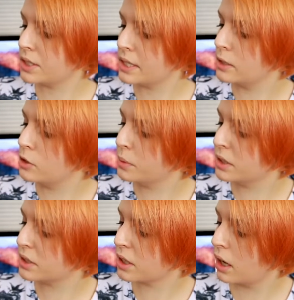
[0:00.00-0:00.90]
is the
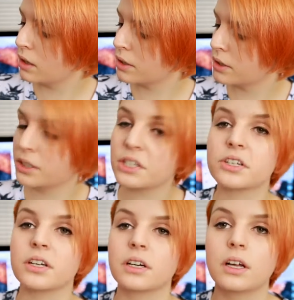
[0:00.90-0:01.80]
Luminous Colour
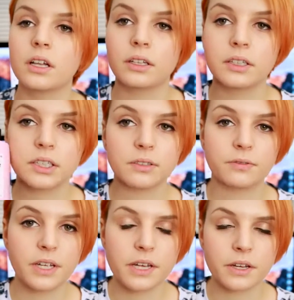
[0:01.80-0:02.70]
Conditioner, and this is
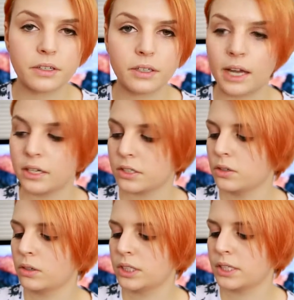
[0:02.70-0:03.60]
vegan, and it's
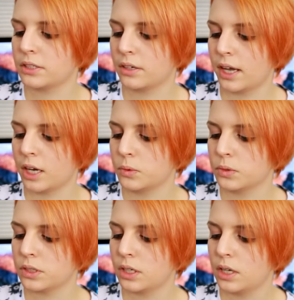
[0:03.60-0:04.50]
not tested on
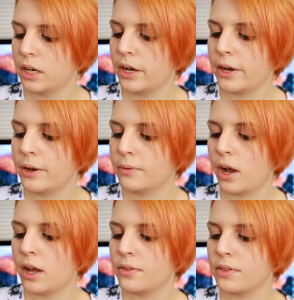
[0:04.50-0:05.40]
animals.
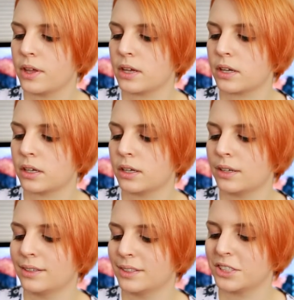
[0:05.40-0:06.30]
I think
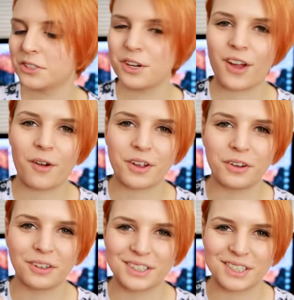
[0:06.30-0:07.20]
the story of how I
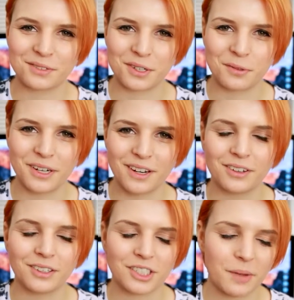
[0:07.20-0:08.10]
got this is really weird.
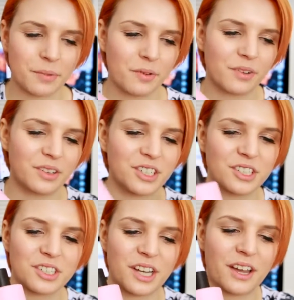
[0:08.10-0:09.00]
I got a shampoo and
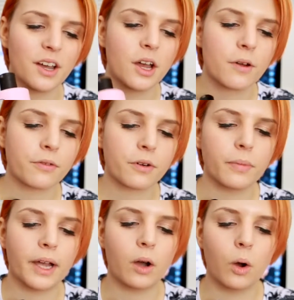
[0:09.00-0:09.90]
conditioner set from
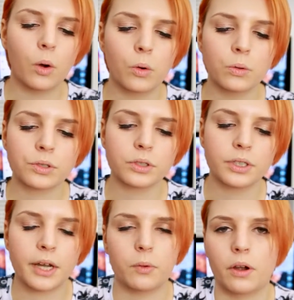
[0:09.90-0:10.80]
my old
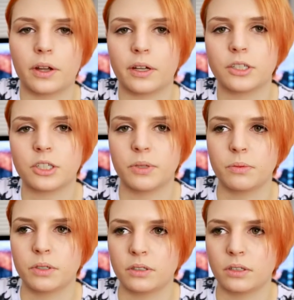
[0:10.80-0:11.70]
network. I used to
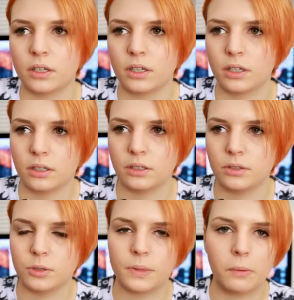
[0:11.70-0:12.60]
be with a
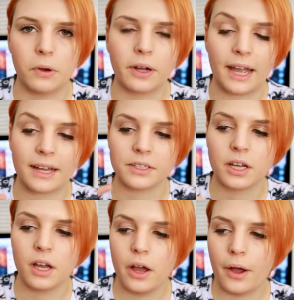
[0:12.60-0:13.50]
YouTube network, and